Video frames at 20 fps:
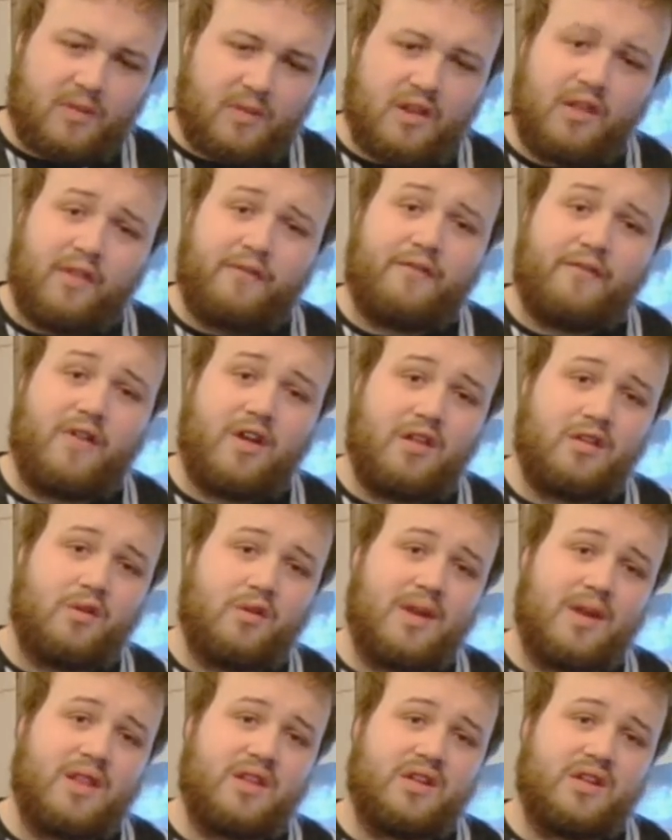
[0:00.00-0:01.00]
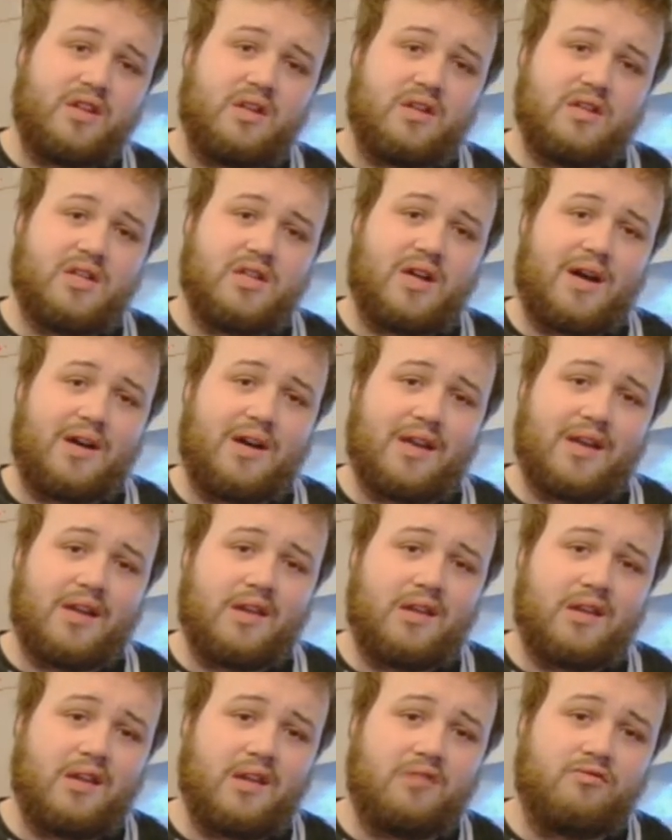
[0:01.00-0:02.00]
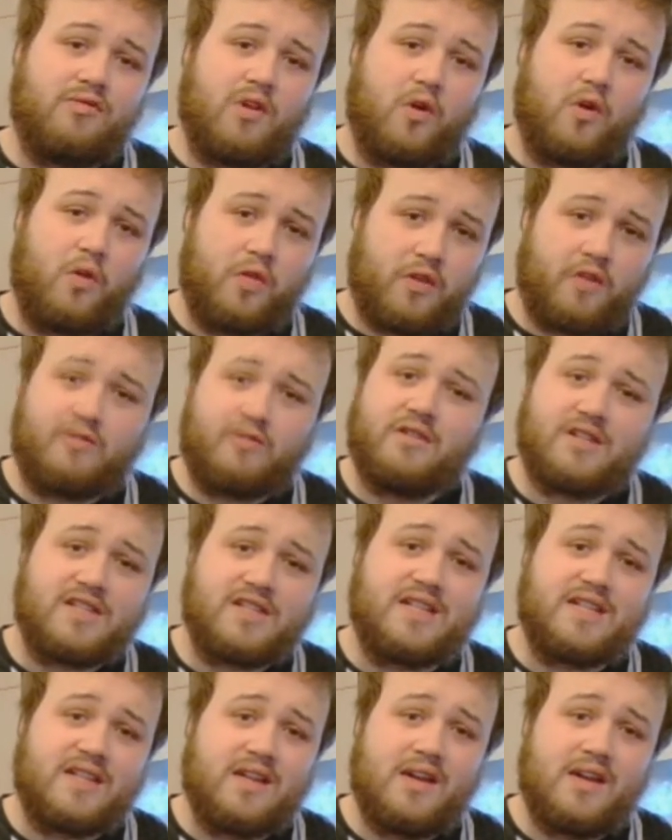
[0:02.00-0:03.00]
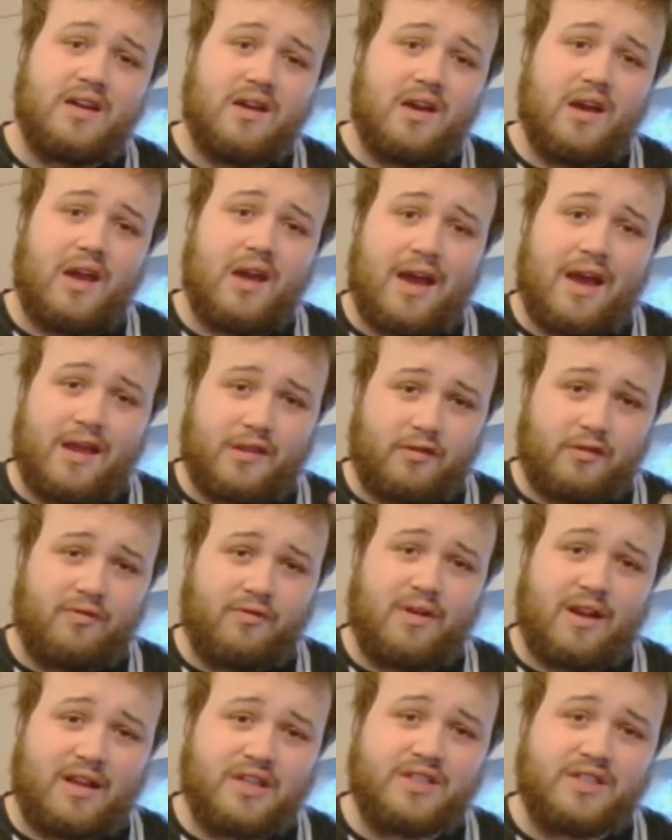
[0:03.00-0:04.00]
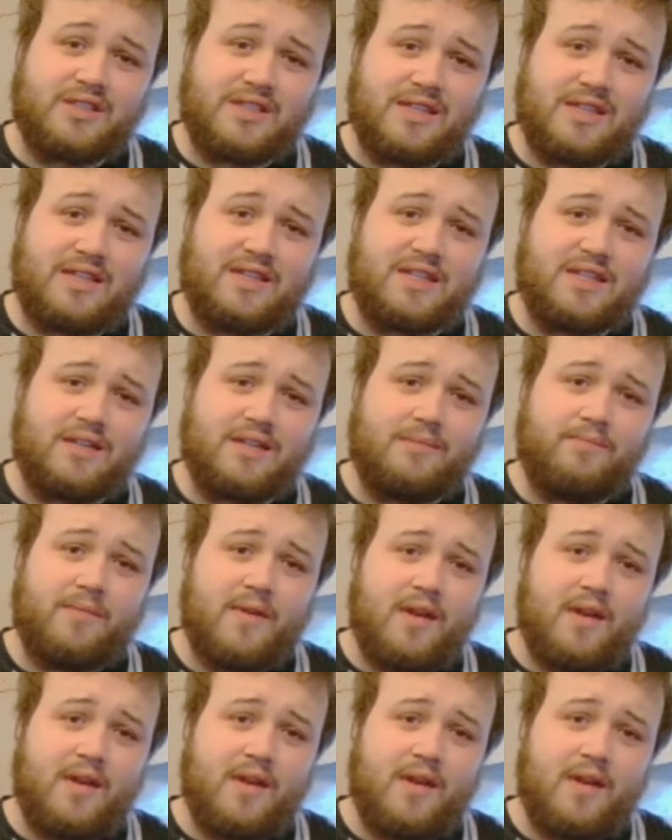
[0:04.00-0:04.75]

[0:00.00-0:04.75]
The first question targets his authority as a religious leader.